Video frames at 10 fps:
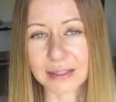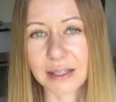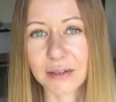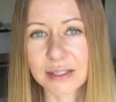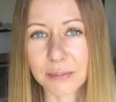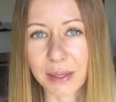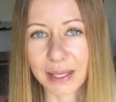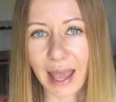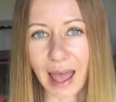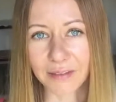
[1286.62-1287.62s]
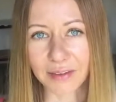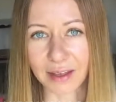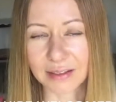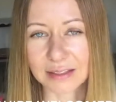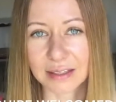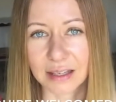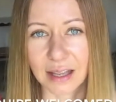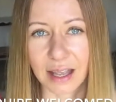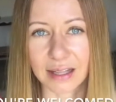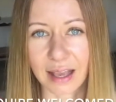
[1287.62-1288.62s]
there is a big caveat.
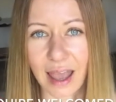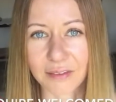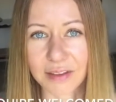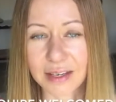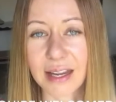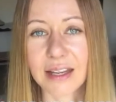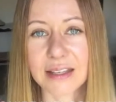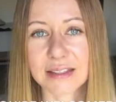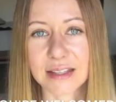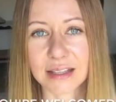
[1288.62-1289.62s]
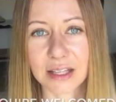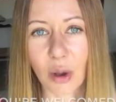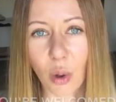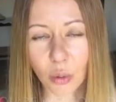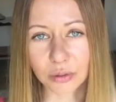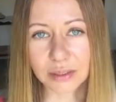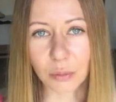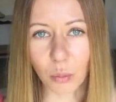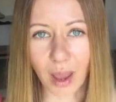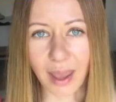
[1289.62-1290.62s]
And the caveat is that the only
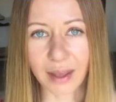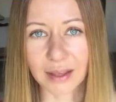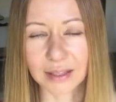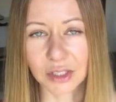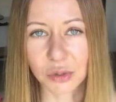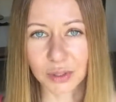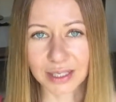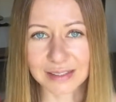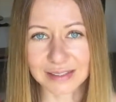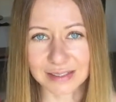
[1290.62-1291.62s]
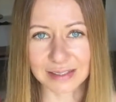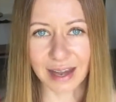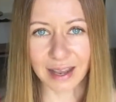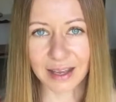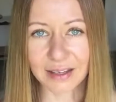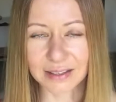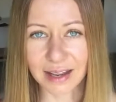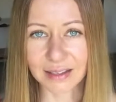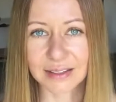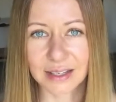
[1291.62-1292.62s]
way that you can stay
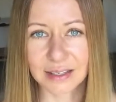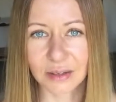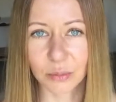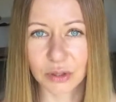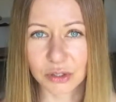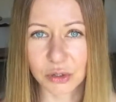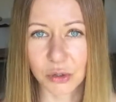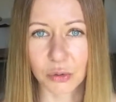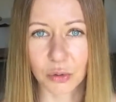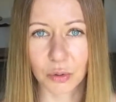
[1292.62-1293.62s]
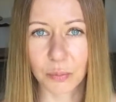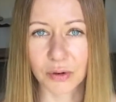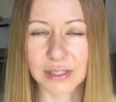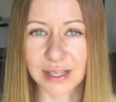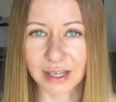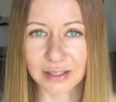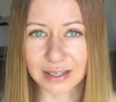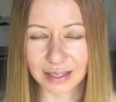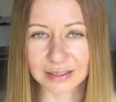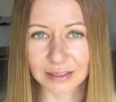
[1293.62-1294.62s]
connected with this new group or stay
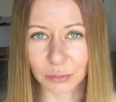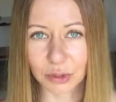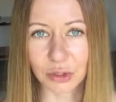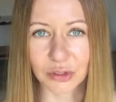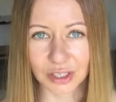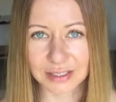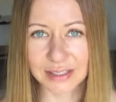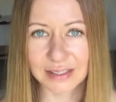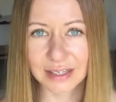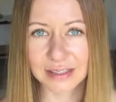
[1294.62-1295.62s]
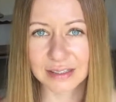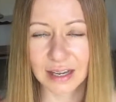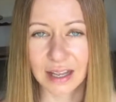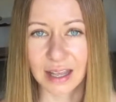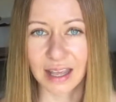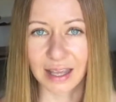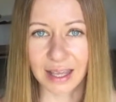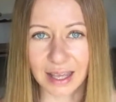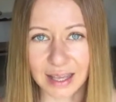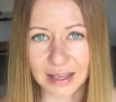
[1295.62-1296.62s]
connected with your narcissist
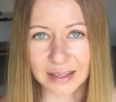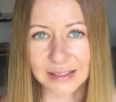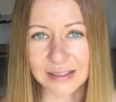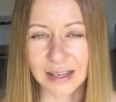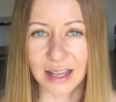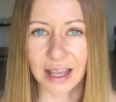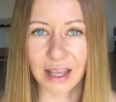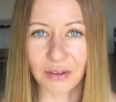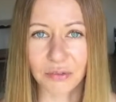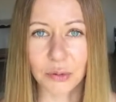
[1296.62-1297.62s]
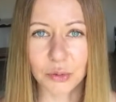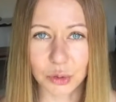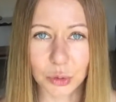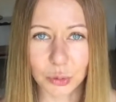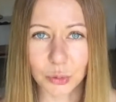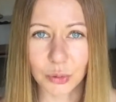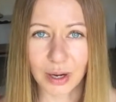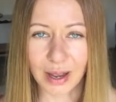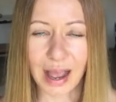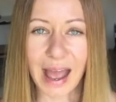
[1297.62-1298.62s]
is if you do
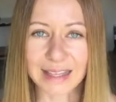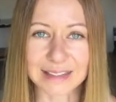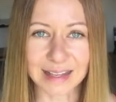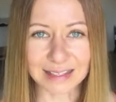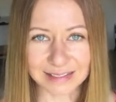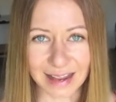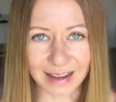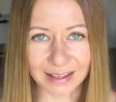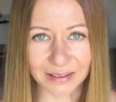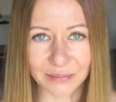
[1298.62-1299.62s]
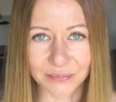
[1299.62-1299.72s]
as they say.